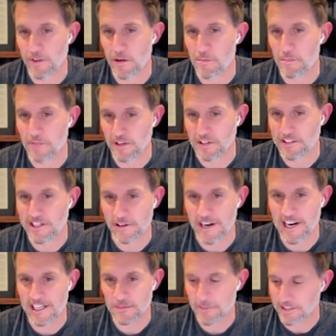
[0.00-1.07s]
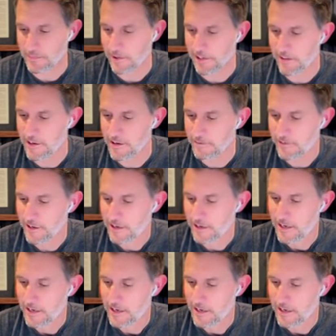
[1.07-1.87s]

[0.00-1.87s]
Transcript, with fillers: for the sure. military aspect of my life.